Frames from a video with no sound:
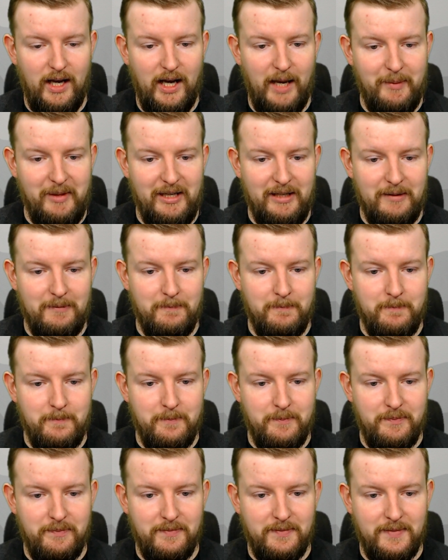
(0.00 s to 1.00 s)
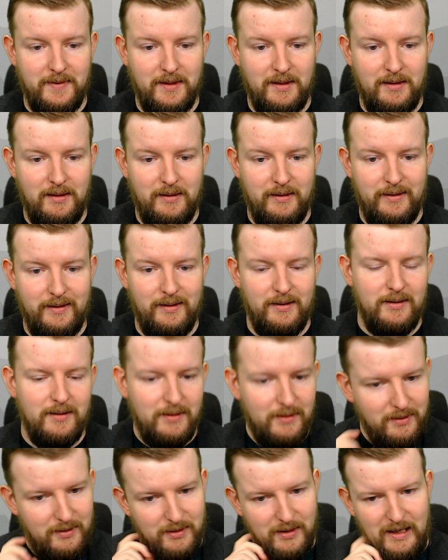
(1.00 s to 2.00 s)
I mean,
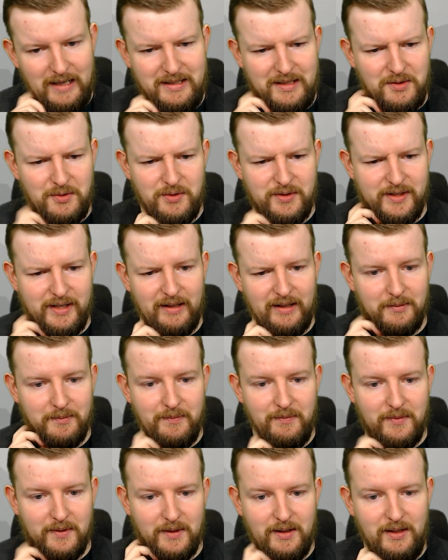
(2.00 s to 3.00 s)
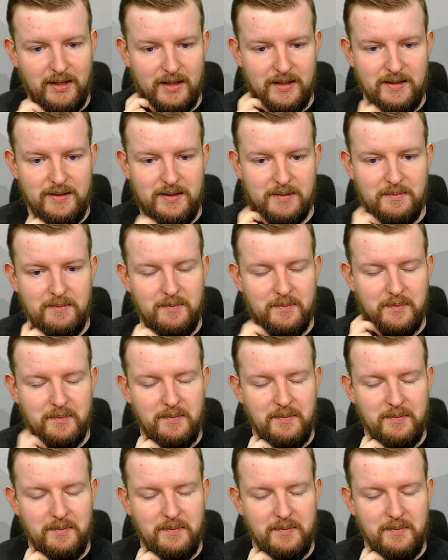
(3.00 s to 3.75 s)
it's interesting, because